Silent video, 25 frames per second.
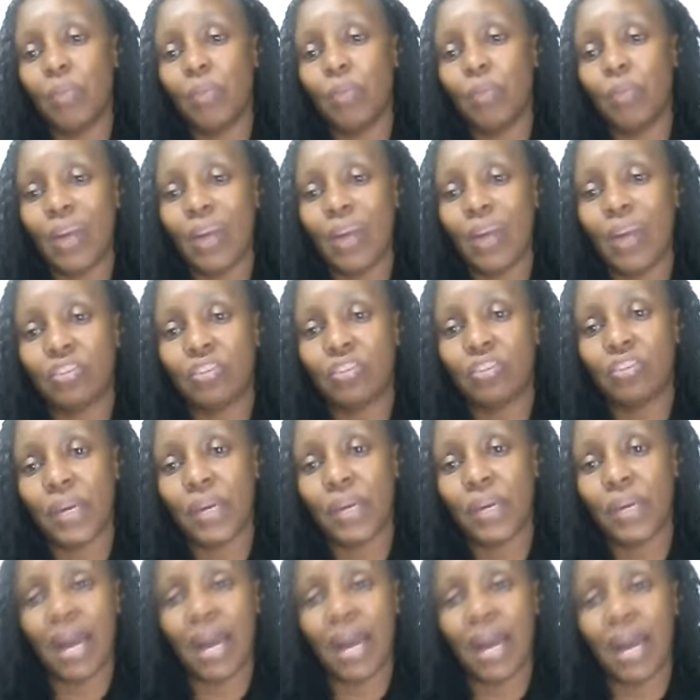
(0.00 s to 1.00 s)
one
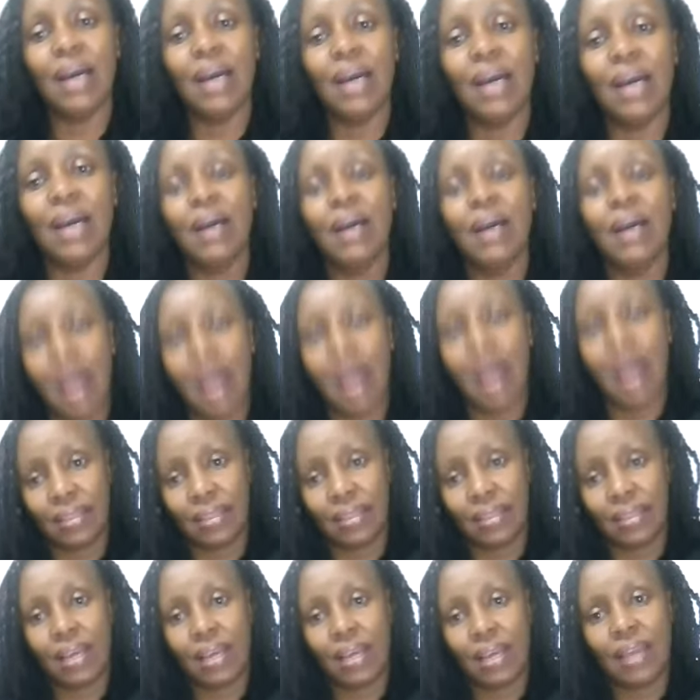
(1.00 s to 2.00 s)
speaker at
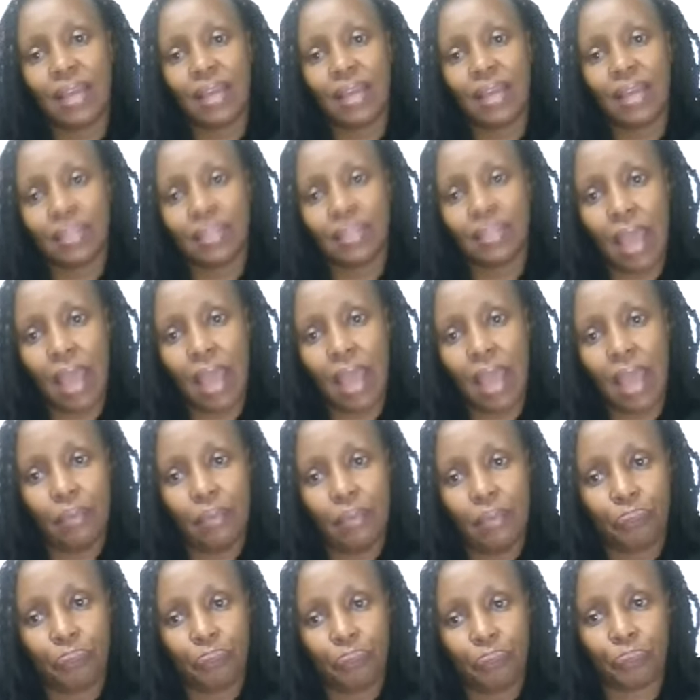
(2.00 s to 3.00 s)
a time.
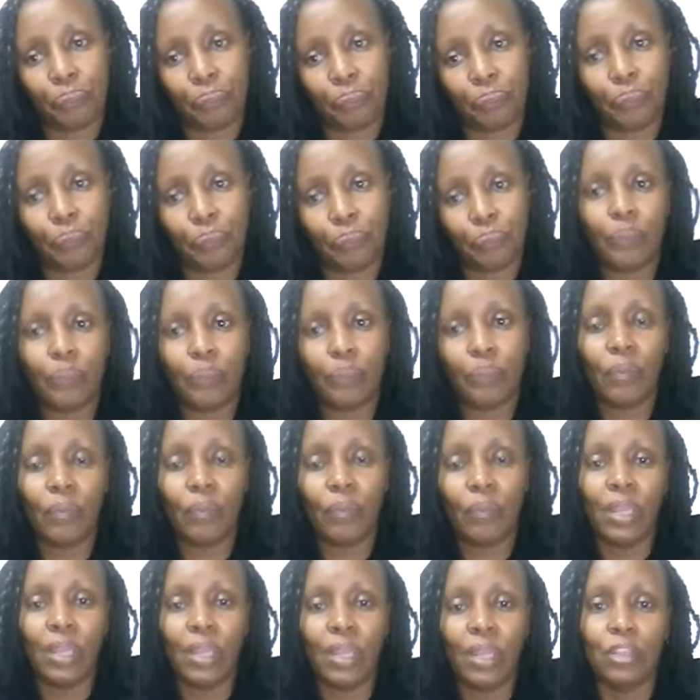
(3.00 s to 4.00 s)

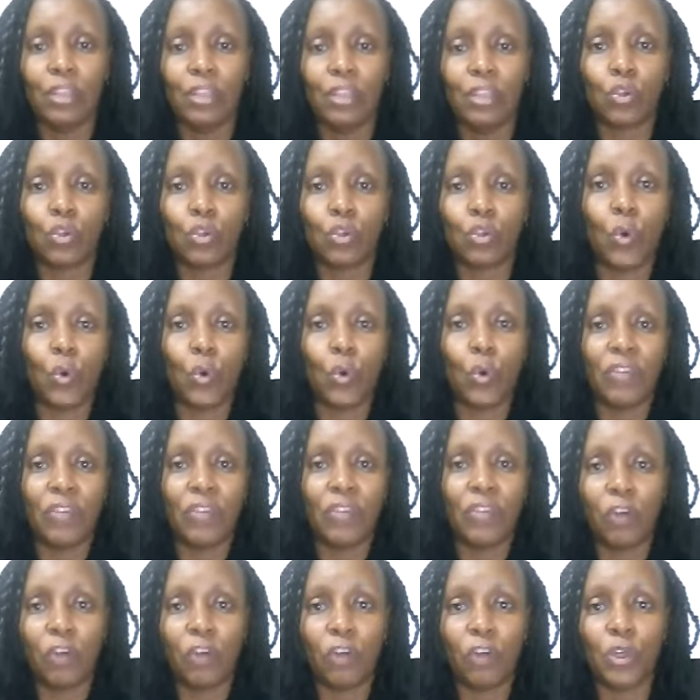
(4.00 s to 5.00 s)
So the
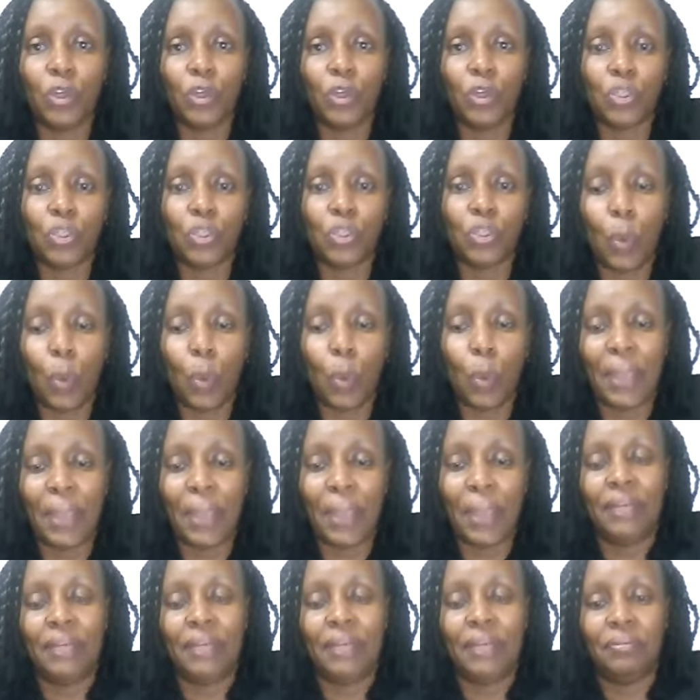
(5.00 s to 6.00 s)
floor is open.